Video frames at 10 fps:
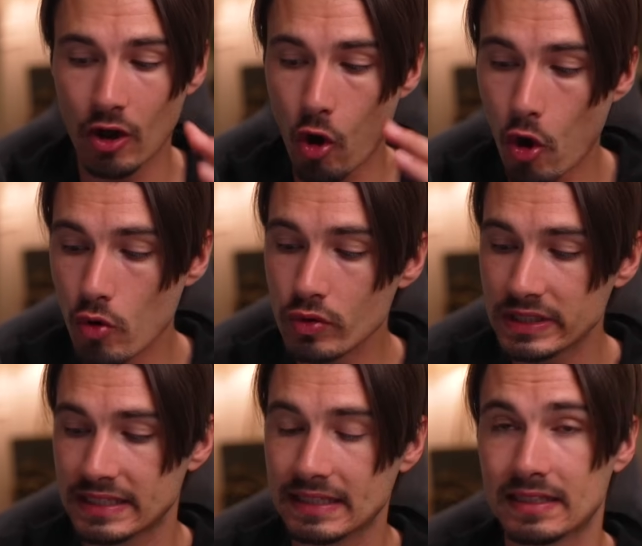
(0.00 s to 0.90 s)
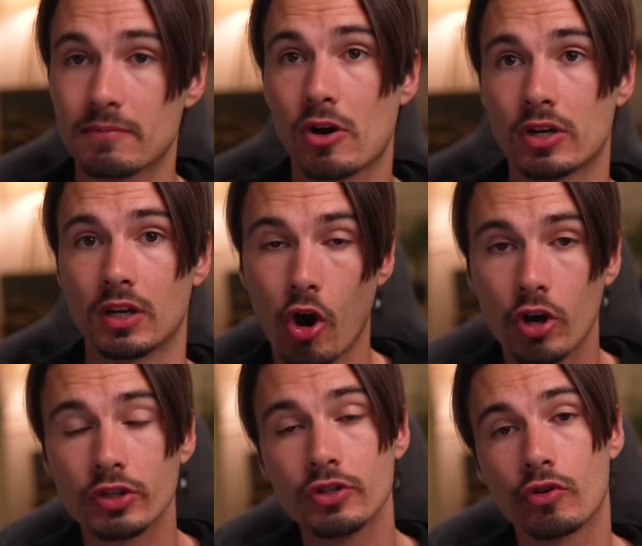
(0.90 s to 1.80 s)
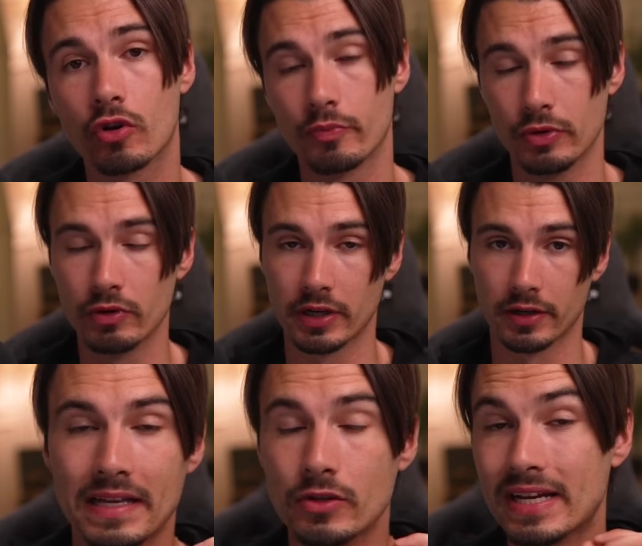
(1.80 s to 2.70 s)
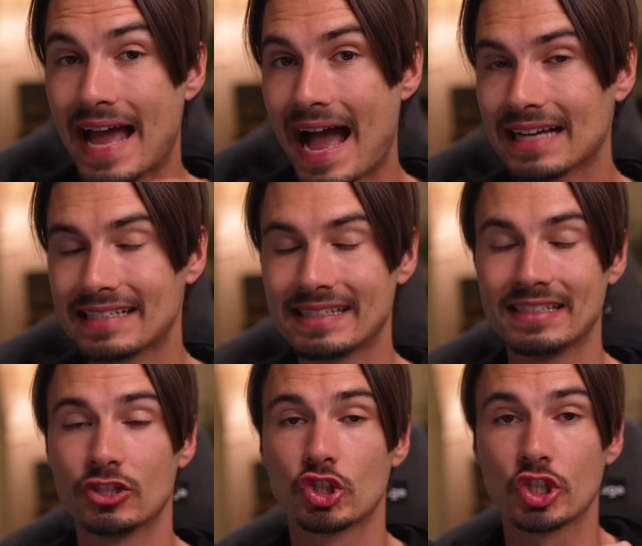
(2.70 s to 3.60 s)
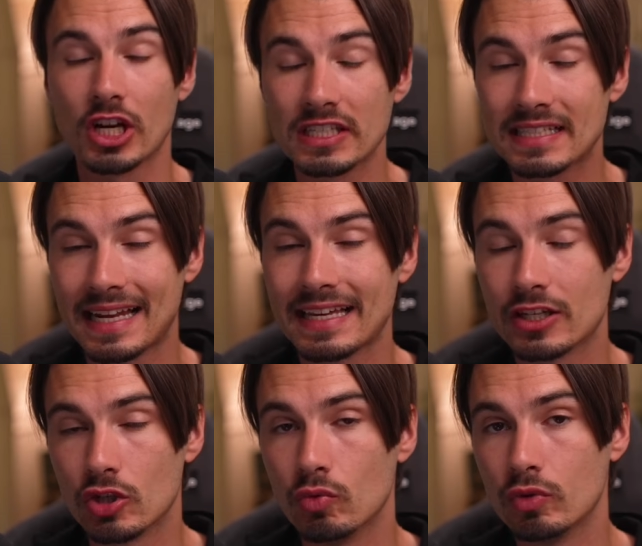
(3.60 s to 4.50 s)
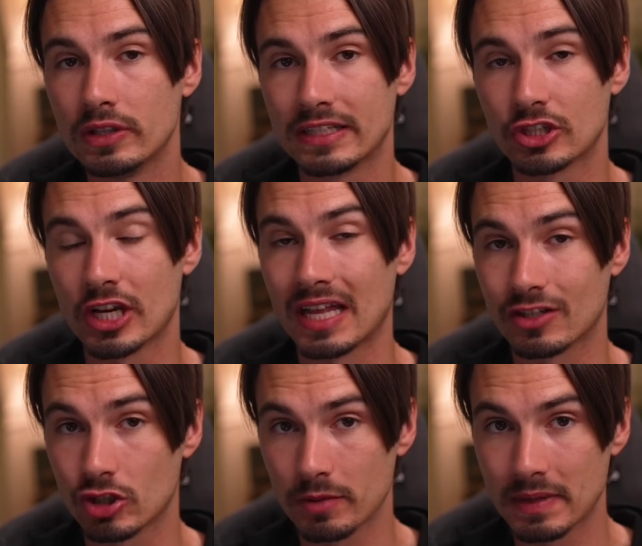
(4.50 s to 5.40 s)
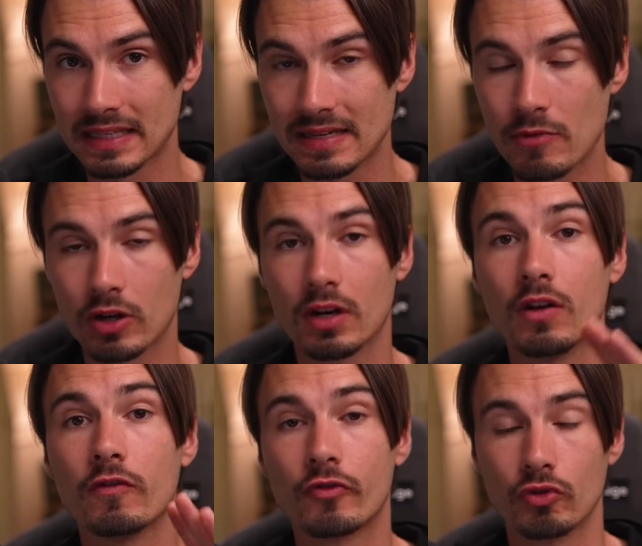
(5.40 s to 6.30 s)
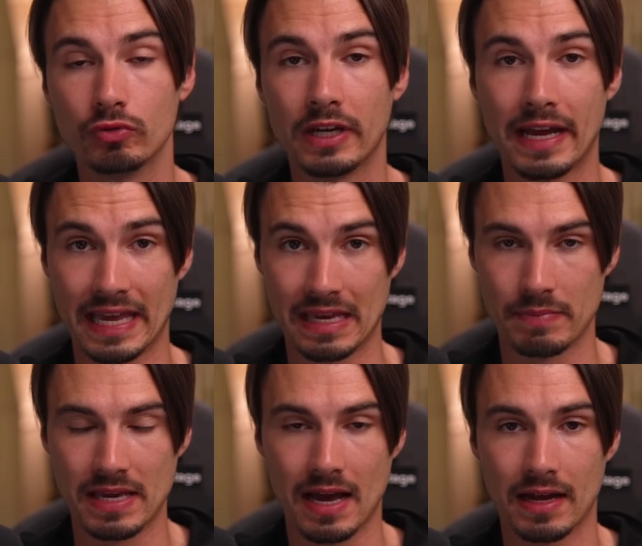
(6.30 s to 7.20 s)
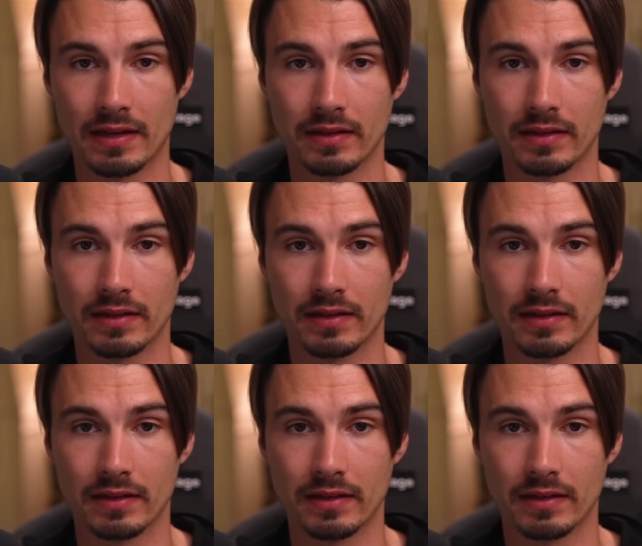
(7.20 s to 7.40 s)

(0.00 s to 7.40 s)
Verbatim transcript: hosting the model on your computer. And you can access it just like you would a ChatGPT model through the API.